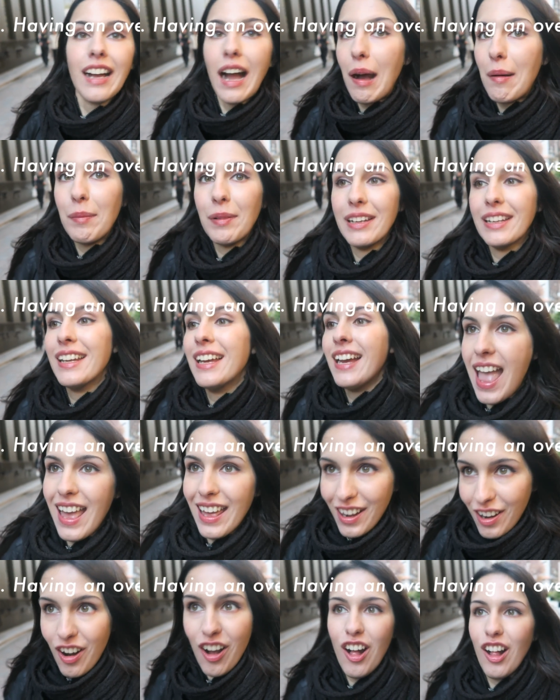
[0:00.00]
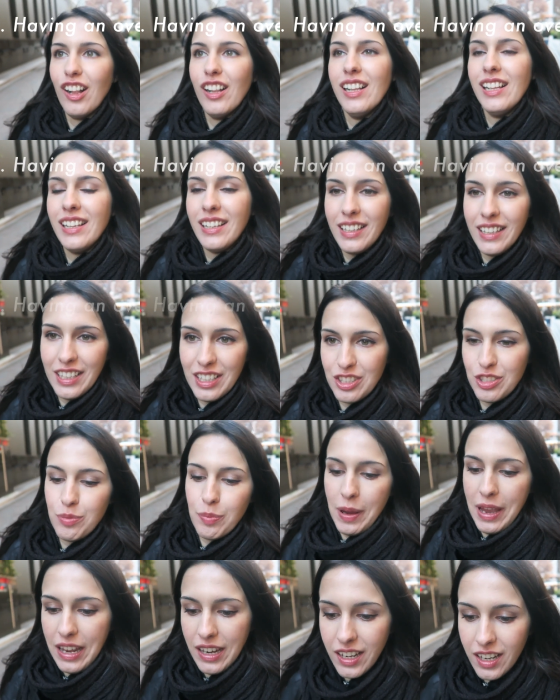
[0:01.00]
common at all in
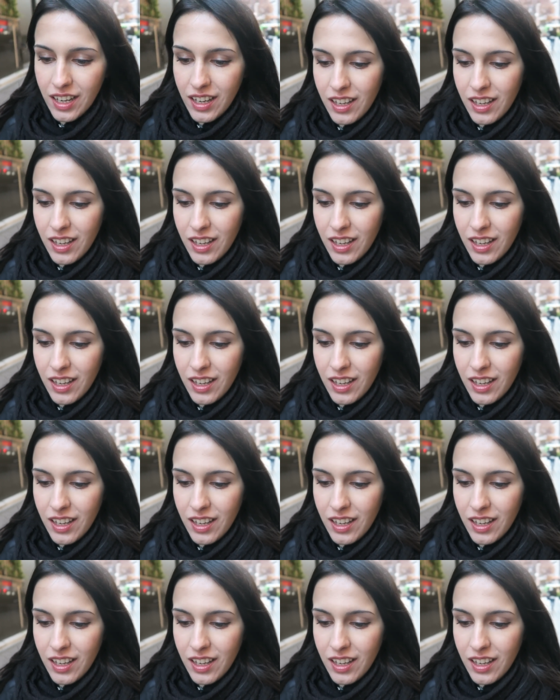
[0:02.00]
Japan.